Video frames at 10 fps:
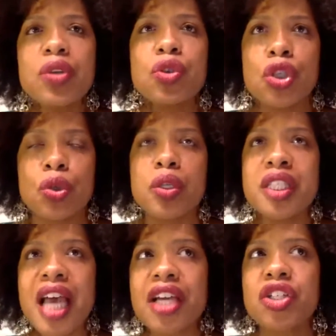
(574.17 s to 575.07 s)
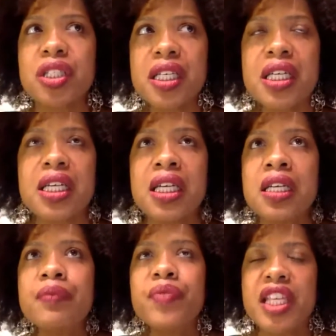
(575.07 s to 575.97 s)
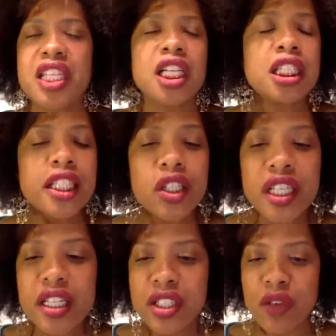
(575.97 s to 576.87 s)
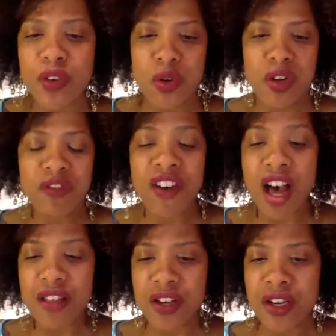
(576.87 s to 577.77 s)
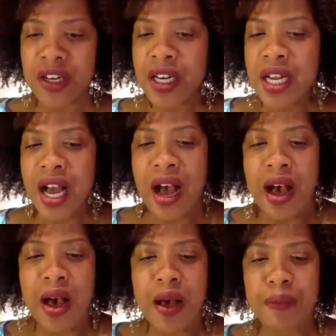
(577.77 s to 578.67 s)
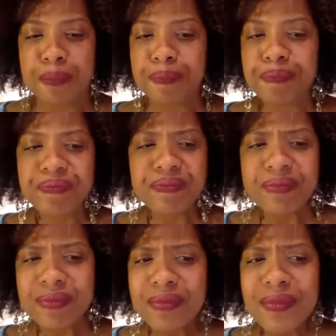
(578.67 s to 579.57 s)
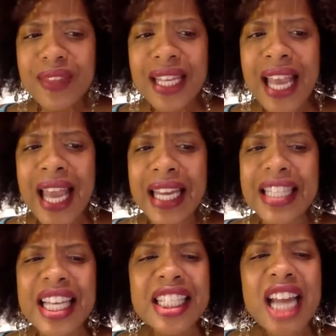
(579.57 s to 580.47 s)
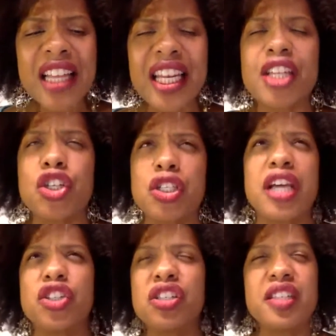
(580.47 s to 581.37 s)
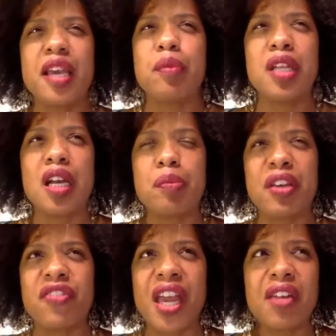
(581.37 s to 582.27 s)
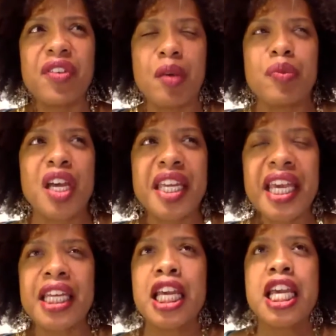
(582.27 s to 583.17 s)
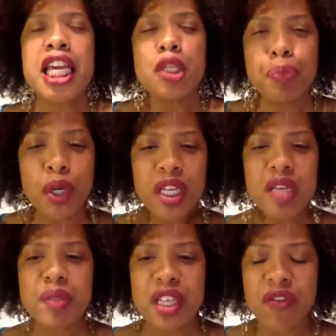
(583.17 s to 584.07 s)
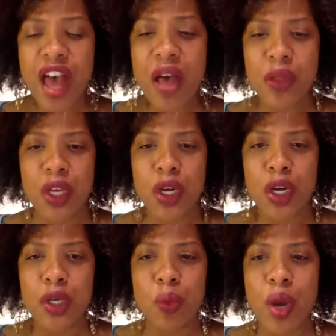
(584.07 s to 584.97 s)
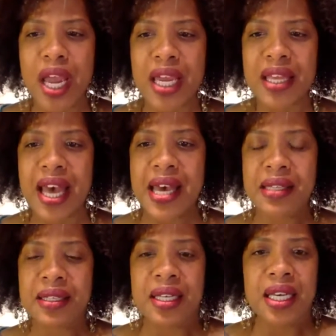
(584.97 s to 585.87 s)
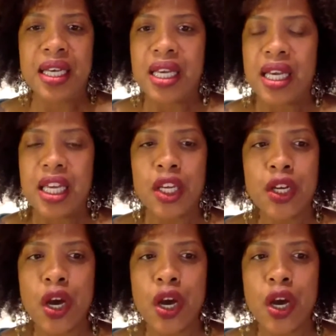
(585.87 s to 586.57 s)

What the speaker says: too. It's actually, he's clearly a devoted father. It's not that I shouldn't say I'm not a big fan of him. Again, he's putting himself out there in a way that, in